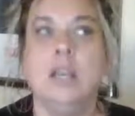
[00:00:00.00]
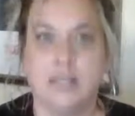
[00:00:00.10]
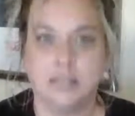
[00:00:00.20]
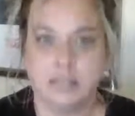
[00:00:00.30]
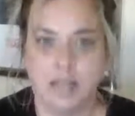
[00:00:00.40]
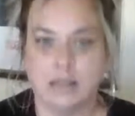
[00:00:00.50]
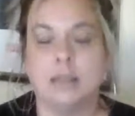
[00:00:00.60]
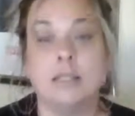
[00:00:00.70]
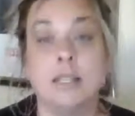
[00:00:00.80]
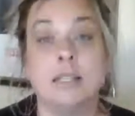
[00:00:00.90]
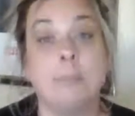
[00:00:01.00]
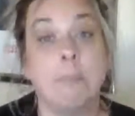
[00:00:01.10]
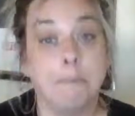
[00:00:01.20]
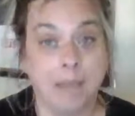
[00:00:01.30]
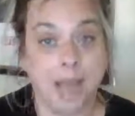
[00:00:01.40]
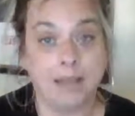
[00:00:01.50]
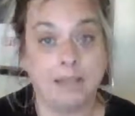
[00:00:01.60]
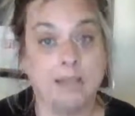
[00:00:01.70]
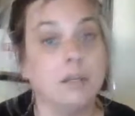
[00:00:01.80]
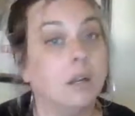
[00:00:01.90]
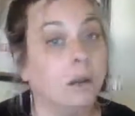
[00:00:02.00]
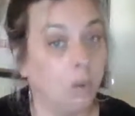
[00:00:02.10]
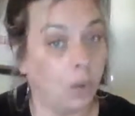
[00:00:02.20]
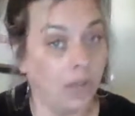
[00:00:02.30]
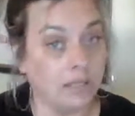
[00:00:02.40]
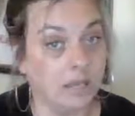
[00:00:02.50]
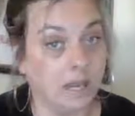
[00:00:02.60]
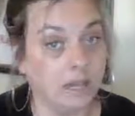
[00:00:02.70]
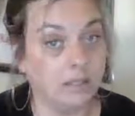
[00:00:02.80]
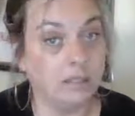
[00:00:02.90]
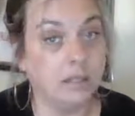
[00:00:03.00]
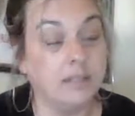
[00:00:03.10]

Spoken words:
it's like, this is mass awakening.